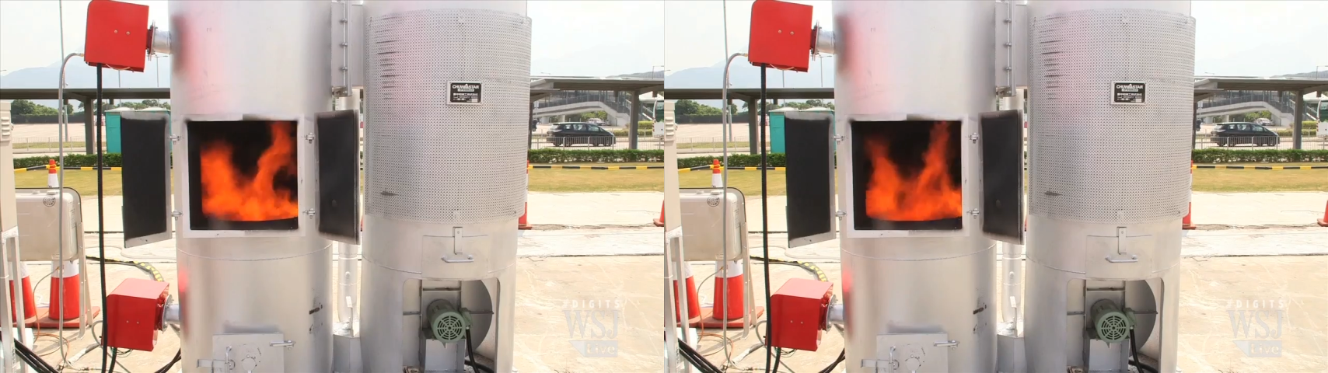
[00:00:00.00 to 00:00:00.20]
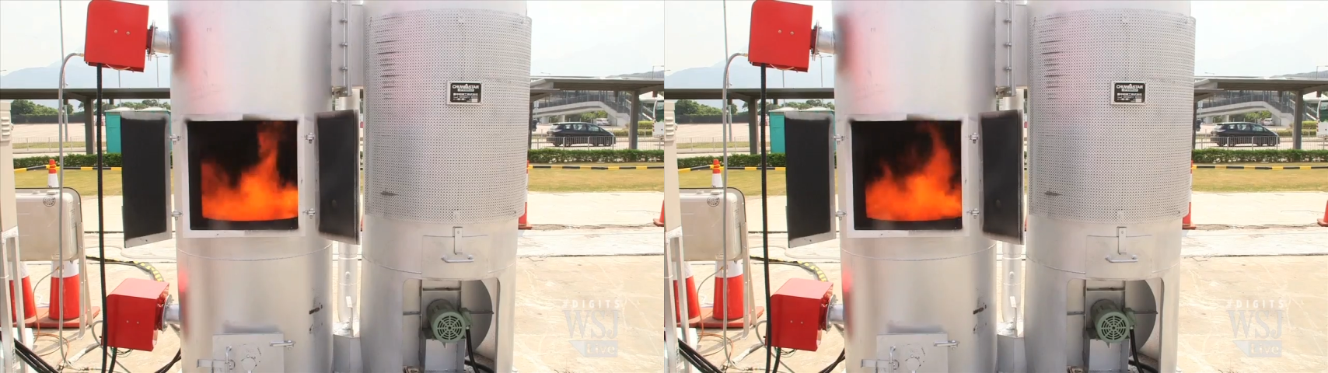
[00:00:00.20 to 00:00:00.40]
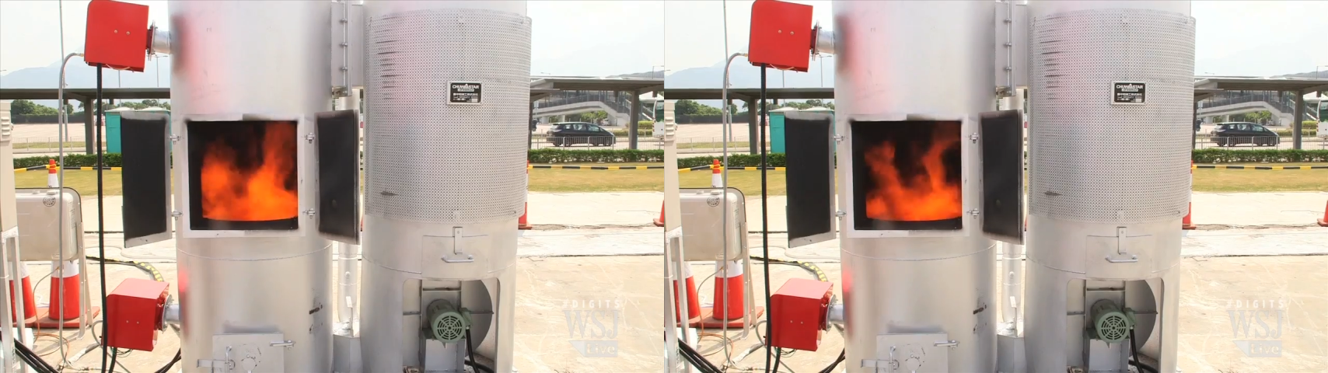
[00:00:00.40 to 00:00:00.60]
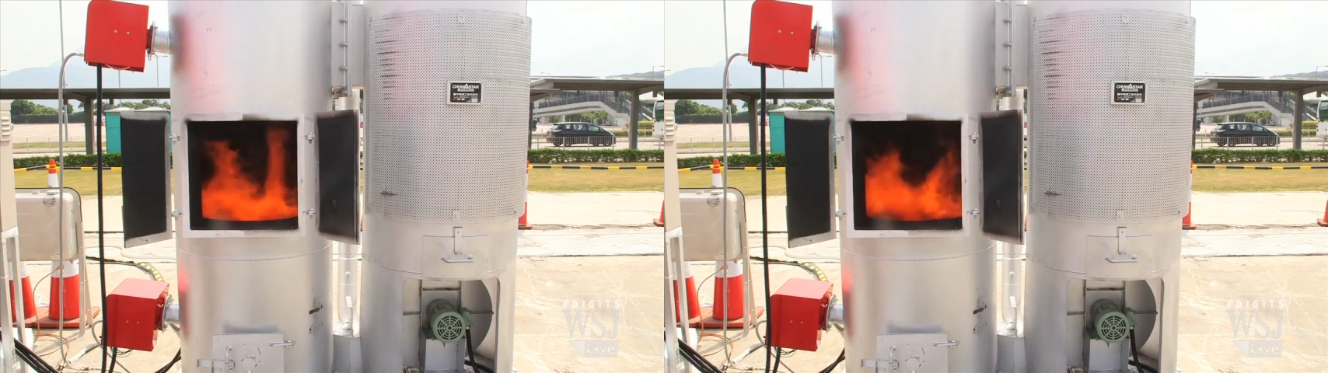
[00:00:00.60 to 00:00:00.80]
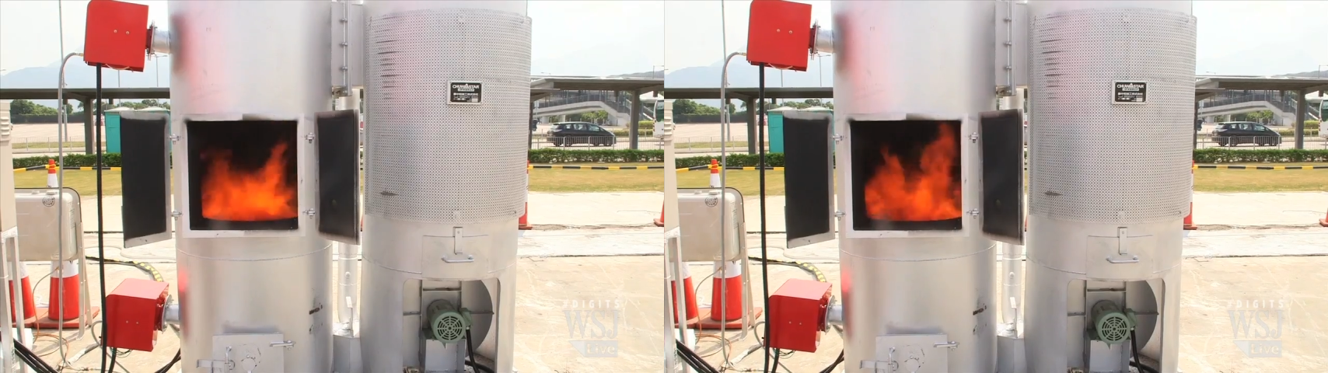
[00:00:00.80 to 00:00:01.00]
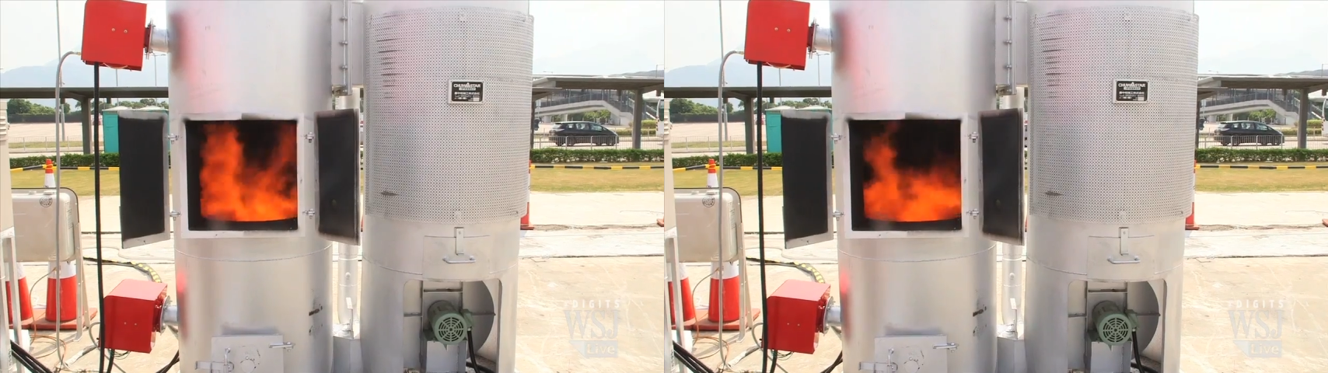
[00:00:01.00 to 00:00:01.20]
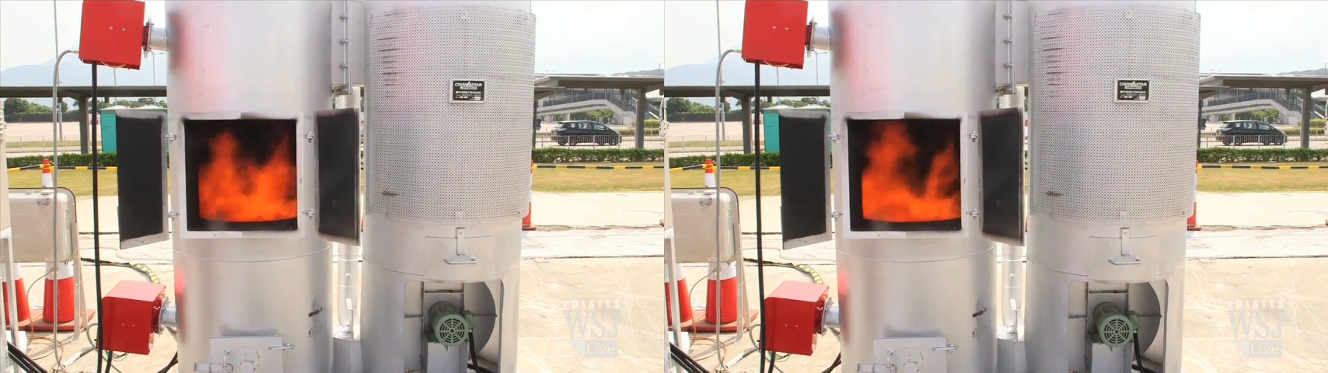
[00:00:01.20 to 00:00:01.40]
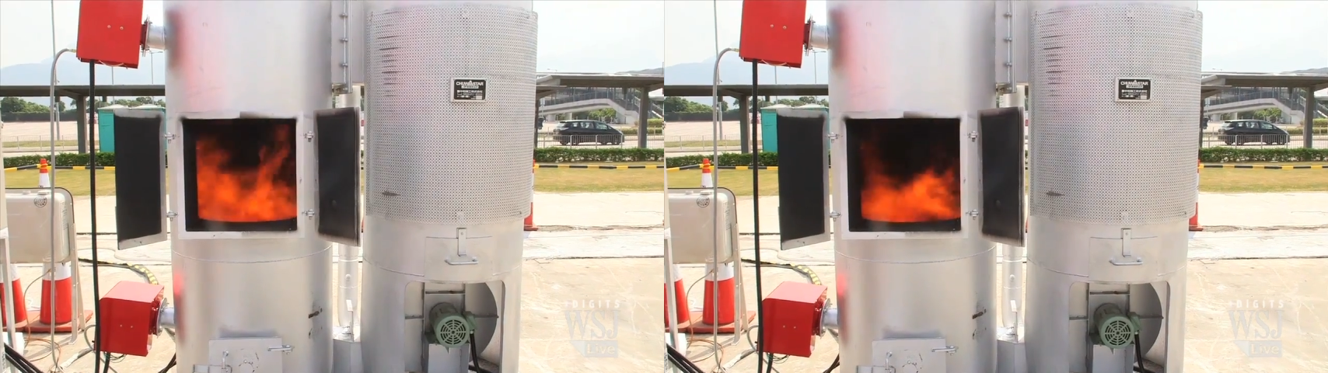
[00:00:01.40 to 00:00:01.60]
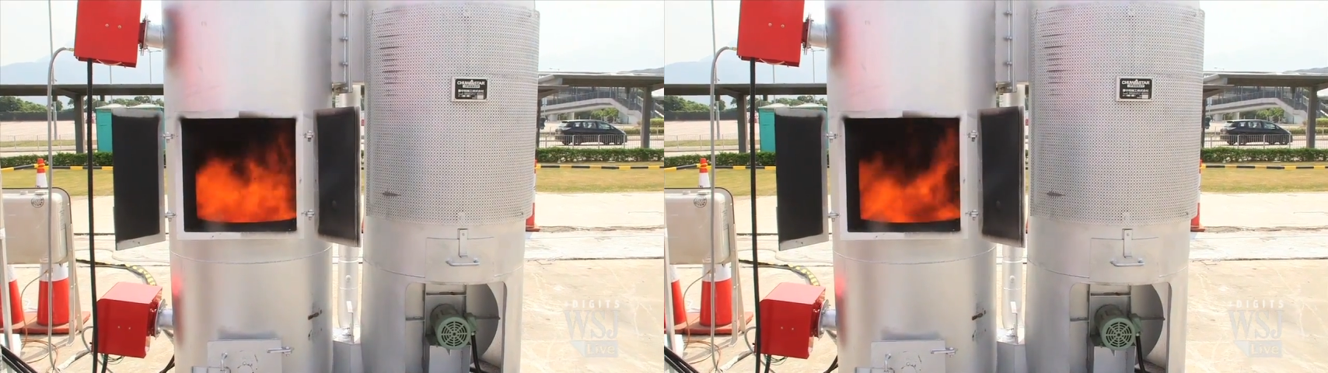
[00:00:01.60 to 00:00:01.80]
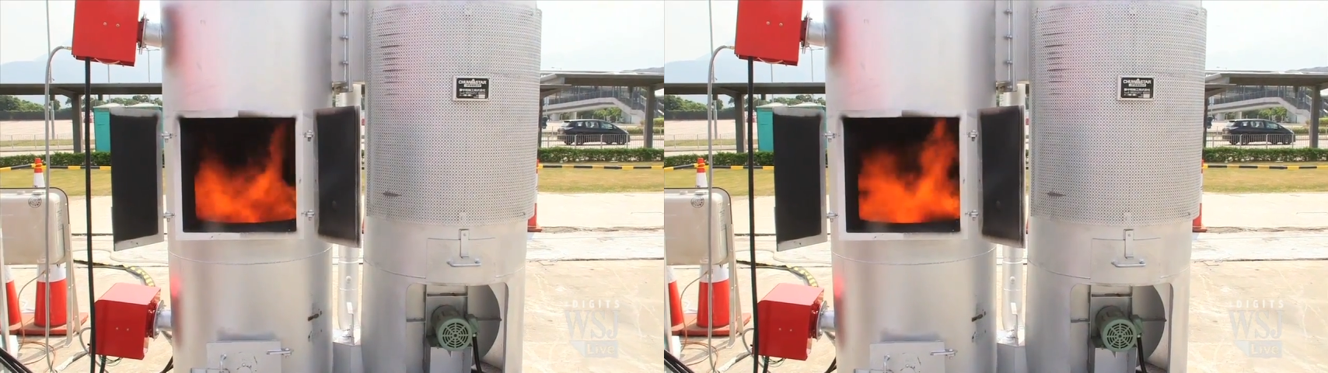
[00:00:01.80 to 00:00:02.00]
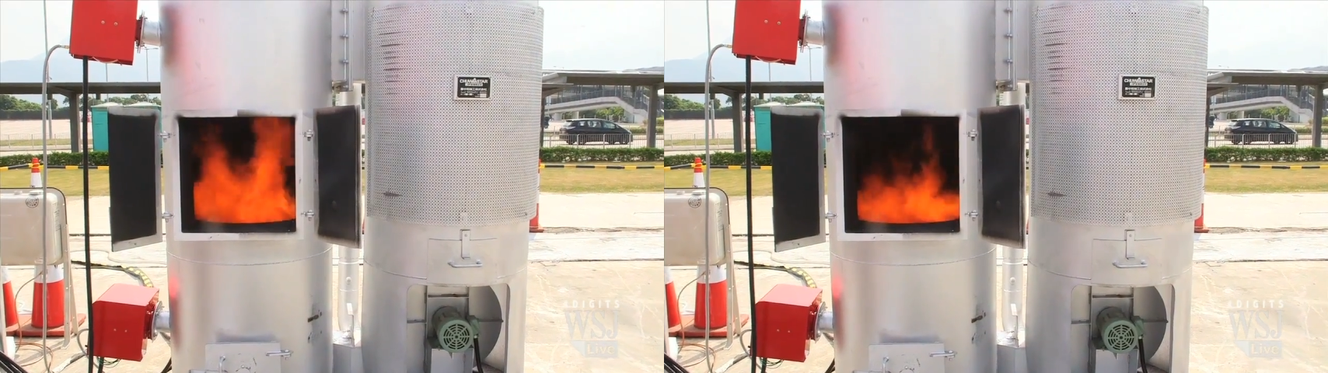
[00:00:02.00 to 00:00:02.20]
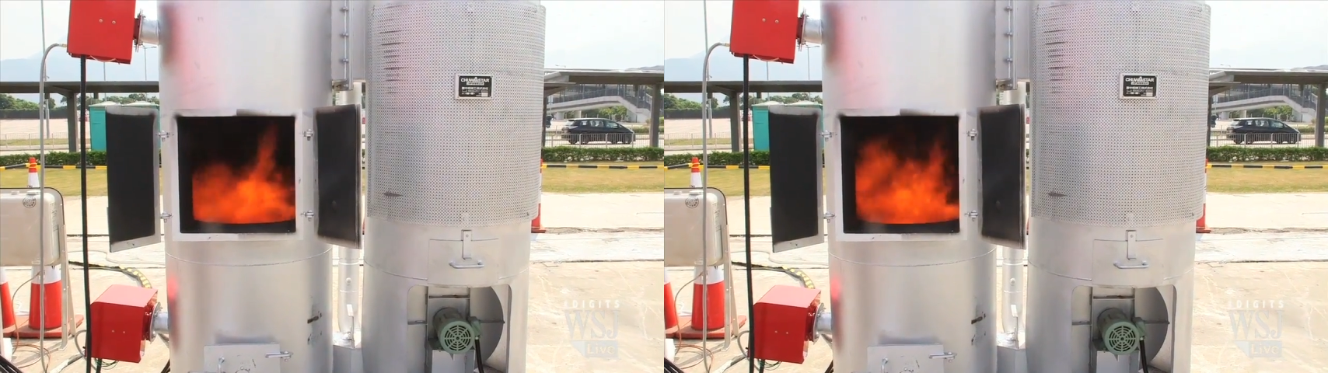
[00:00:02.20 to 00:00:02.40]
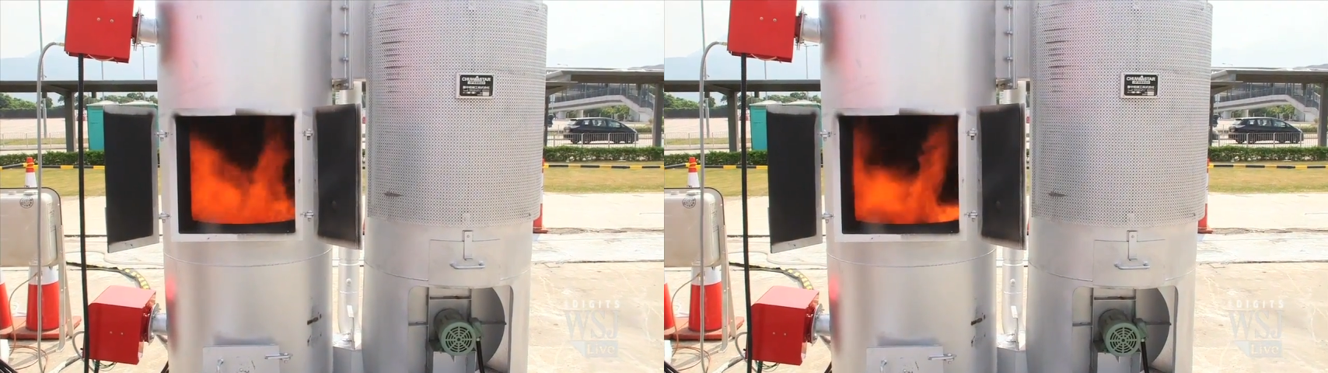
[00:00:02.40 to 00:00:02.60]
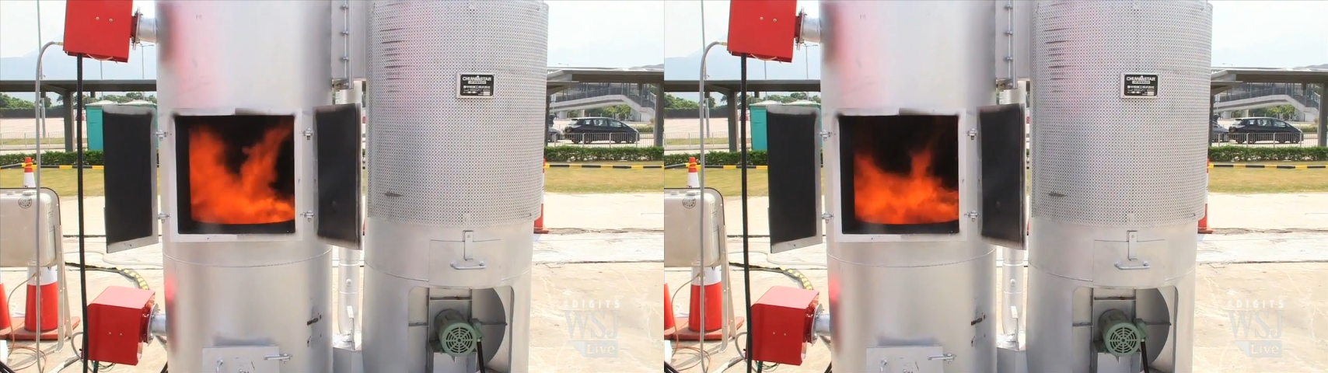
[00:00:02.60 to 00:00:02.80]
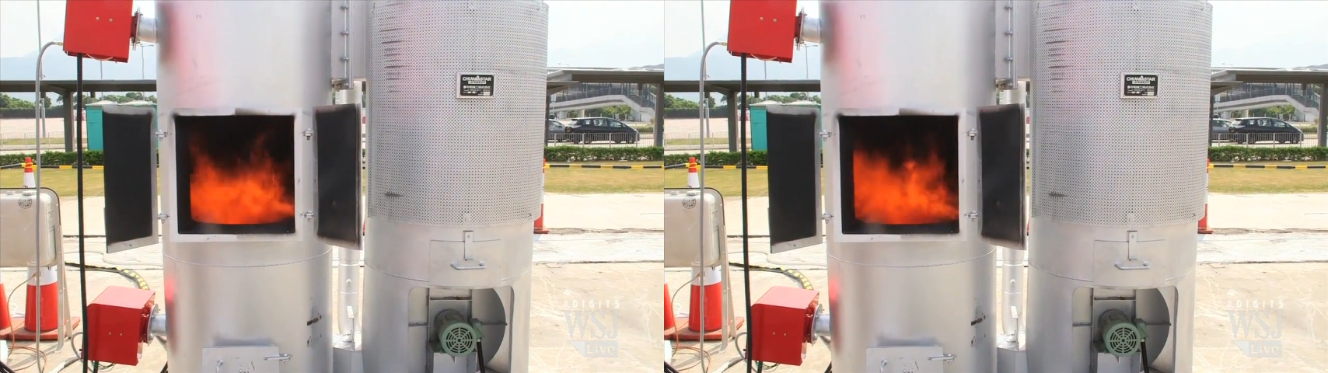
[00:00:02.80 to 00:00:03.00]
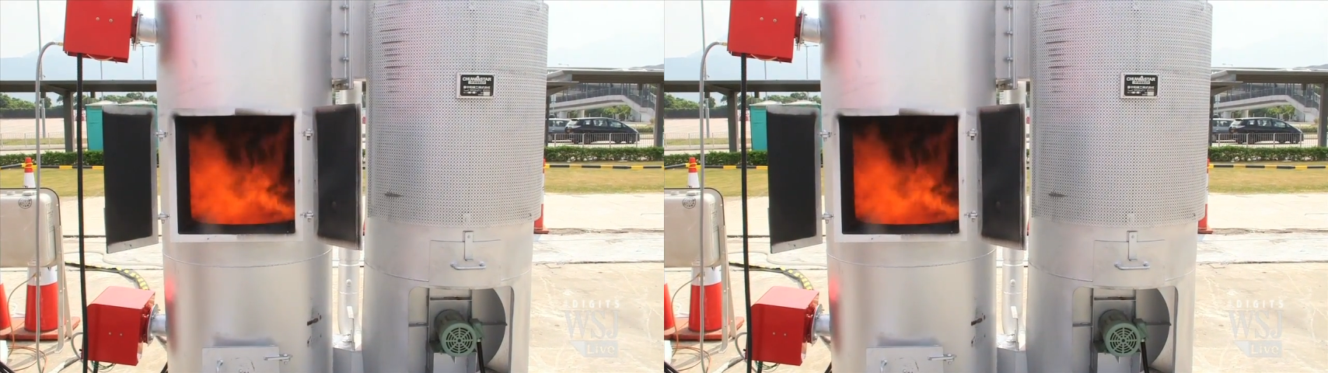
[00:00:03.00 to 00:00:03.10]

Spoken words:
No face is visible, so there are no lips to read.